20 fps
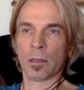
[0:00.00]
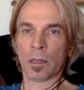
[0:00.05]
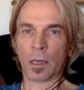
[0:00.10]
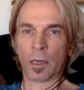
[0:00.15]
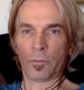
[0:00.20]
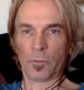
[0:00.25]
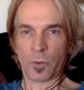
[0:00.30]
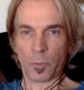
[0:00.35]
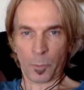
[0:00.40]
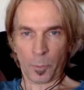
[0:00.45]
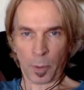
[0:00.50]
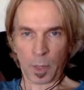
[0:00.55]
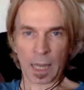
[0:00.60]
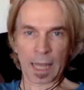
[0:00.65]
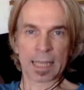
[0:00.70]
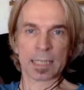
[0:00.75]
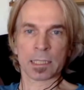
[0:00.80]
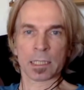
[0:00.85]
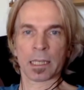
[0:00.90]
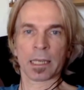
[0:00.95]
If you
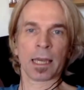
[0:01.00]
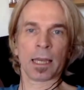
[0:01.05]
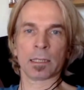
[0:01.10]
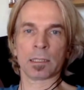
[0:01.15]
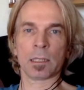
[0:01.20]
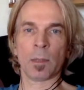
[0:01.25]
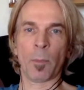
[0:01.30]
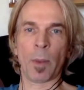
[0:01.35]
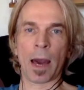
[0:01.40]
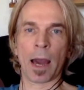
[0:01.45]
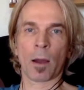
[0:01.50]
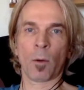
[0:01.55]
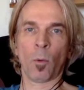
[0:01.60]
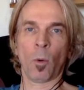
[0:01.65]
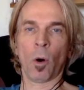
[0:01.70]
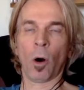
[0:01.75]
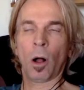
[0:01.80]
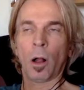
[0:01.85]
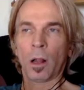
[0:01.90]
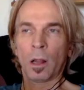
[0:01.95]
place it against the back
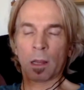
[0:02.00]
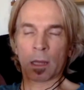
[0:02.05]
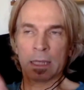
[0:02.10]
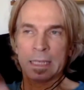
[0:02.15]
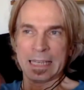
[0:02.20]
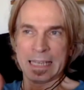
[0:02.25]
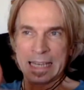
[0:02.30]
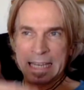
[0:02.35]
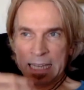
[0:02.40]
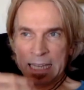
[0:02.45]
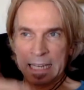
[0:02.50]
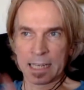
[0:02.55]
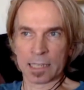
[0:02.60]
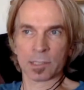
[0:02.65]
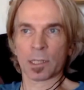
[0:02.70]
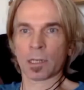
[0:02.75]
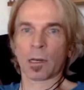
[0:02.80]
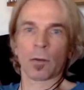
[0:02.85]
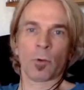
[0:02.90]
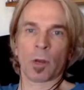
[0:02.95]
wall, it
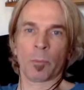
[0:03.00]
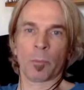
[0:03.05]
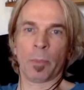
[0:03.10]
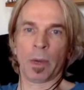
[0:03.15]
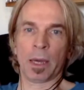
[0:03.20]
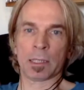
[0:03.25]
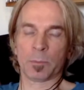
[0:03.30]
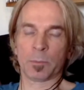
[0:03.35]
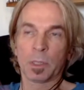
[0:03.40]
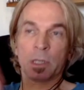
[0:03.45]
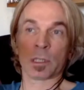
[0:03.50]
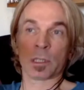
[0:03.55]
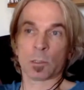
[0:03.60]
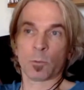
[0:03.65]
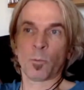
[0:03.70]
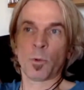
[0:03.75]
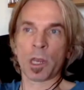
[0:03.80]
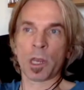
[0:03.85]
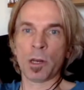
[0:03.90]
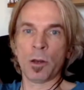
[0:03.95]
is the correct bass because
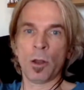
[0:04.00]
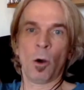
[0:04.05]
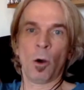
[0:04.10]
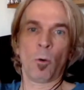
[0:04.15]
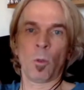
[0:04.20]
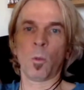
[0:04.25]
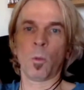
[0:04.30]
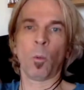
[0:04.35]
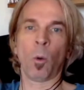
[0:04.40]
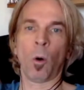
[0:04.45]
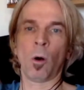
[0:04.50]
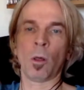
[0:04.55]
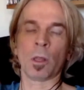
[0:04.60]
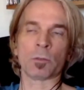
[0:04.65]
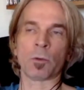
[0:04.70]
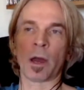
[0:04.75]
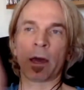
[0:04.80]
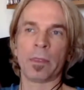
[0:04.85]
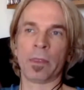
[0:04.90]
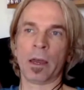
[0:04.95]
we know the wall
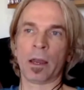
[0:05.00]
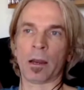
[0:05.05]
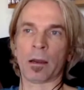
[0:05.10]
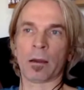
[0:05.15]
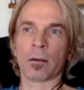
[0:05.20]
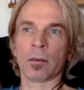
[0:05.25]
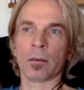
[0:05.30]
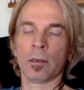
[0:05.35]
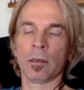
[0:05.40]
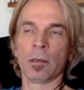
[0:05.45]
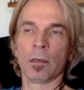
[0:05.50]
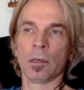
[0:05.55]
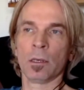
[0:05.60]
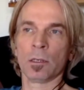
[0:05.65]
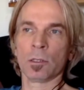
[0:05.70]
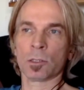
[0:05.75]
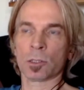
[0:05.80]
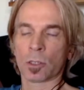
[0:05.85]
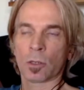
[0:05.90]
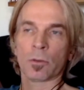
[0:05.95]
is right there.
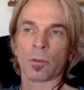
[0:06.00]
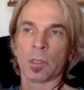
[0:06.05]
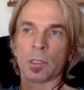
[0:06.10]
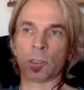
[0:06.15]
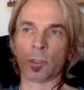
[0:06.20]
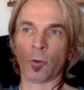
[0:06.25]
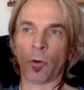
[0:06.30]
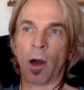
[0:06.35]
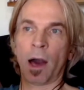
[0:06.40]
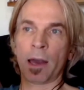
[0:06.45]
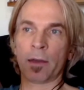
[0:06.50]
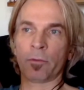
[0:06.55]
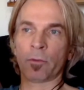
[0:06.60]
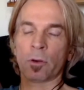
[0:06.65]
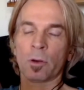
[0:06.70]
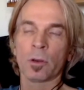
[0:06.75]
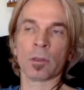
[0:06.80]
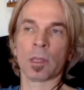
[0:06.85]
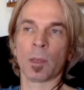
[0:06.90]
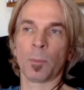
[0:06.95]
So the
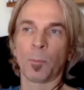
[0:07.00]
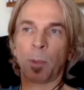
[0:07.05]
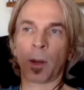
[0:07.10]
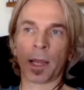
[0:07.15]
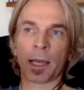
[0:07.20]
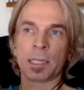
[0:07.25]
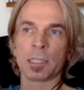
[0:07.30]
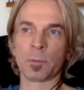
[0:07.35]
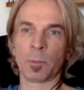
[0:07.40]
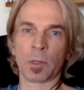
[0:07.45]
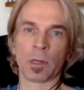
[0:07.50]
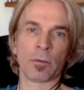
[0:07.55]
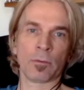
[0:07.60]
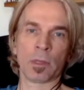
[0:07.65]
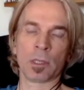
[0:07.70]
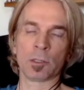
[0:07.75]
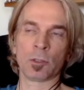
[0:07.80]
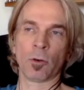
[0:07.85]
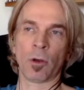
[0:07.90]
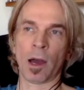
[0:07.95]
driver, the placement of
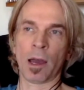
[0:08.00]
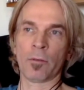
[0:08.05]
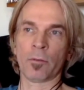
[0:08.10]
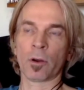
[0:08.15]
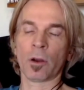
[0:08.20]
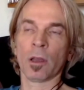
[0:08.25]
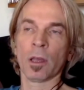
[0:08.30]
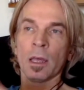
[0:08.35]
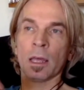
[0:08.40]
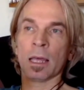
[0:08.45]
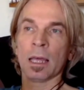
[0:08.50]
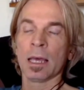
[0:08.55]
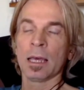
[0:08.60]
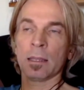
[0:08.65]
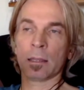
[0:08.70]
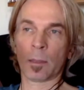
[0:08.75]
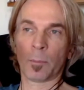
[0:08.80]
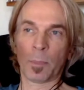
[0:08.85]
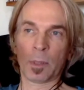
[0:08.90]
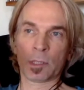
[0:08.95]
the driver,
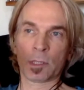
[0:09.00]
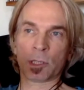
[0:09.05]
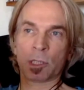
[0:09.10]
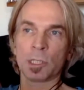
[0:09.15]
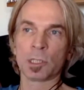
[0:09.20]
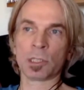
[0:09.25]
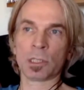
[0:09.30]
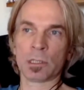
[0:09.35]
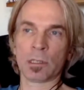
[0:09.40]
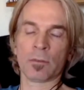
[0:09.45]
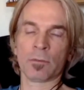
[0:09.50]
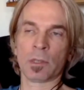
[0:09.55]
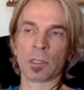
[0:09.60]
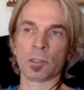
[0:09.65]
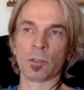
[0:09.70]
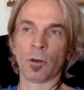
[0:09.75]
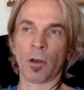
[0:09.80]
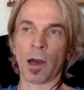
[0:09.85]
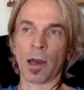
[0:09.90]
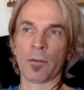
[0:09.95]
the position of the
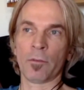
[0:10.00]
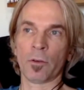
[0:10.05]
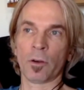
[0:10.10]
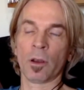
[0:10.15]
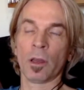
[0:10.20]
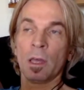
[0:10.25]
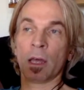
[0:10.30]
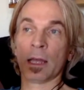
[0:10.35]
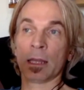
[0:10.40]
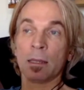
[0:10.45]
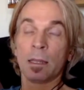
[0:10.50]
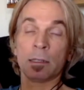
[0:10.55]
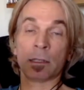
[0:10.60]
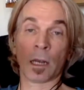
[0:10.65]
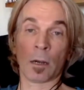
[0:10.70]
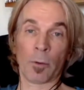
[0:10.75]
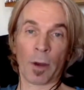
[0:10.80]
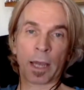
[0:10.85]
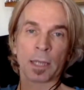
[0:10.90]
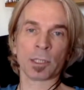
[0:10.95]
driver, the
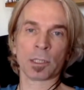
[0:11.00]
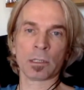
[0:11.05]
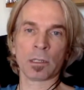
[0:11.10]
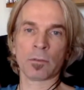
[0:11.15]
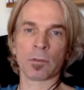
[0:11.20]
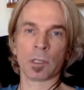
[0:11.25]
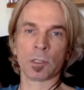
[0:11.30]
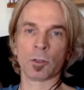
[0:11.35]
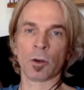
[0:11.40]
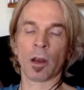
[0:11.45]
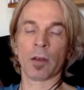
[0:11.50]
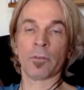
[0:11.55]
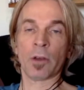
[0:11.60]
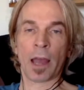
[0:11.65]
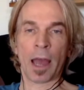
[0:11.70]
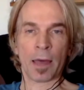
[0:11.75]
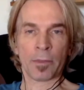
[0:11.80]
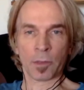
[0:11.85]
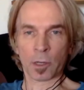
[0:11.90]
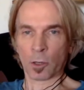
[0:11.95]
direction of the driver,
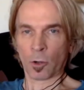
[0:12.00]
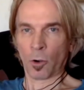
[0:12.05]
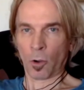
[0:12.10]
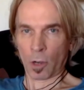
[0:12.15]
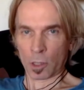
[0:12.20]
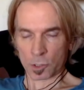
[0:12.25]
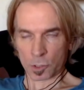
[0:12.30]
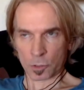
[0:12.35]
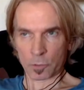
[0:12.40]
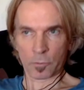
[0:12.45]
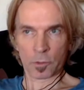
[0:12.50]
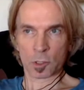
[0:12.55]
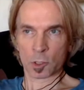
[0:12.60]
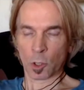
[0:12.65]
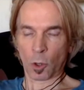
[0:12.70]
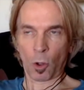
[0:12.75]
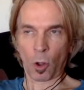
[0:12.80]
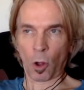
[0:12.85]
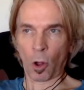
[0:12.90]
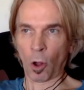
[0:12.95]
and the crossover is
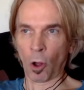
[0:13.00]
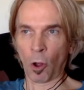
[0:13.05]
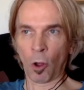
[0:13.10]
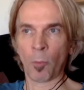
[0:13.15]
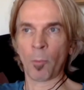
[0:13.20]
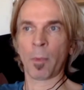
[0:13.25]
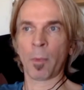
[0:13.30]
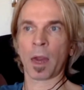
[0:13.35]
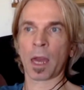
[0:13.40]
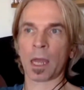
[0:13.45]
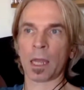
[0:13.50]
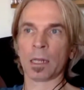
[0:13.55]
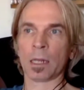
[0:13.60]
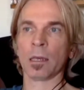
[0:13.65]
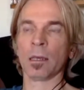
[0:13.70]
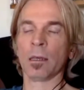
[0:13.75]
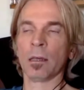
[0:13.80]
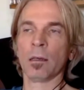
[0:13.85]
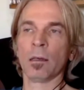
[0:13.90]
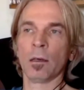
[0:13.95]
all made
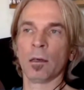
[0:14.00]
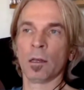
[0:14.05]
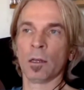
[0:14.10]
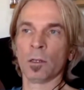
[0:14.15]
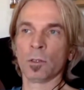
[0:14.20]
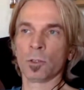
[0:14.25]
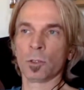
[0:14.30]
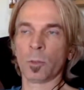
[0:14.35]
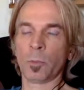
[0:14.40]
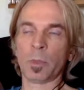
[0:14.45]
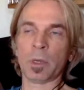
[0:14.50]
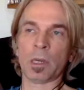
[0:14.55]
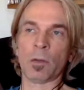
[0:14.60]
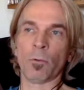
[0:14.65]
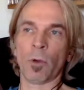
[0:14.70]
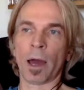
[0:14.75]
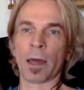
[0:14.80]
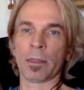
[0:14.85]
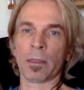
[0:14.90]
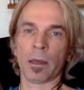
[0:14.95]
to be
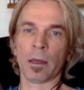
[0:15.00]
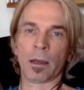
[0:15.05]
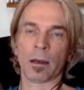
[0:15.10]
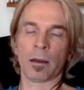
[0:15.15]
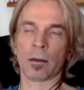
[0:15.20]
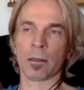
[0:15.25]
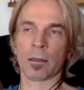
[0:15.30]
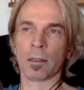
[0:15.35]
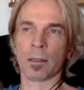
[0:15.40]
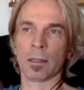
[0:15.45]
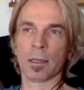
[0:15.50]
right there.